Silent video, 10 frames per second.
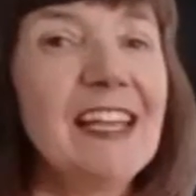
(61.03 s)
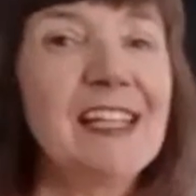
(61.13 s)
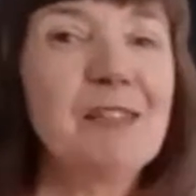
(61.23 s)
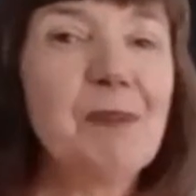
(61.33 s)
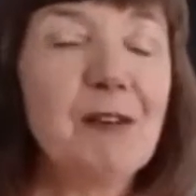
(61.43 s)

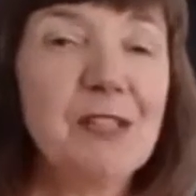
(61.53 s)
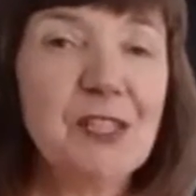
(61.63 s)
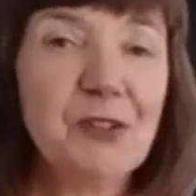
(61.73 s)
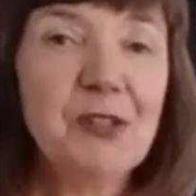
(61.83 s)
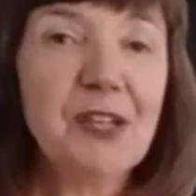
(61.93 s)
is about a
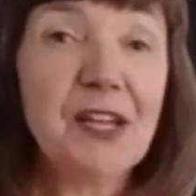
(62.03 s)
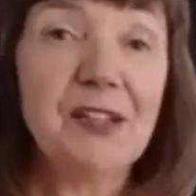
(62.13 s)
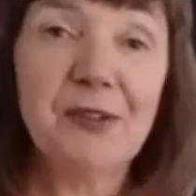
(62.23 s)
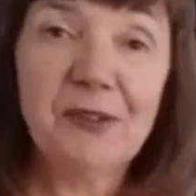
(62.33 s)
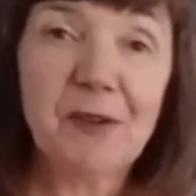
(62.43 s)
young girl
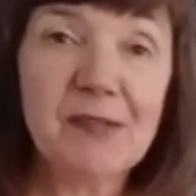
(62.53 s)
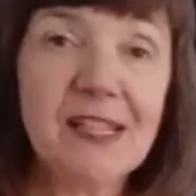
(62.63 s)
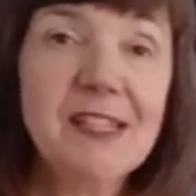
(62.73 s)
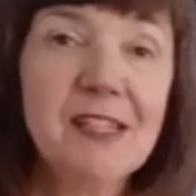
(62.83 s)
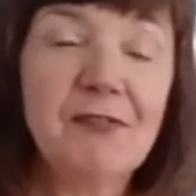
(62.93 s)
who comes
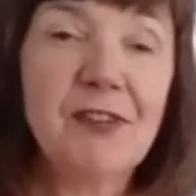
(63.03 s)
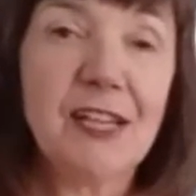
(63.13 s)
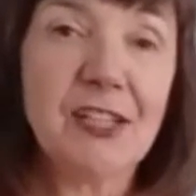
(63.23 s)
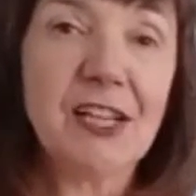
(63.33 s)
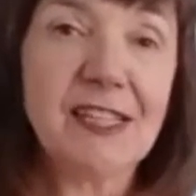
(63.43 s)
into the
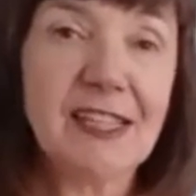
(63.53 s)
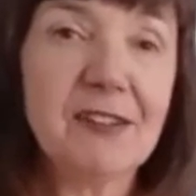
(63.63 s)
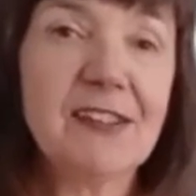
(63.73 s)
village as an